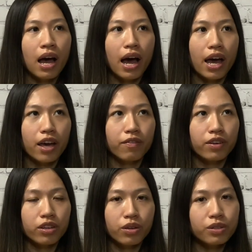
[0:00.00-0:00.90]

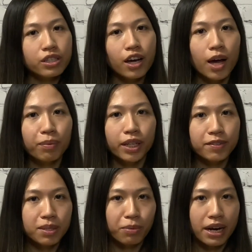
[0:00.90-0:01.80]
I've used a couple
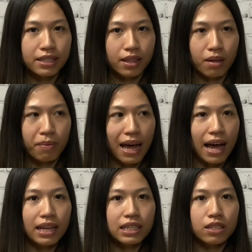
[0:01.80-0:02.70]
of sprays in the
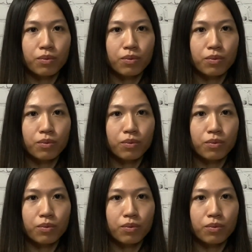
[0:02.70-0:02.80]
past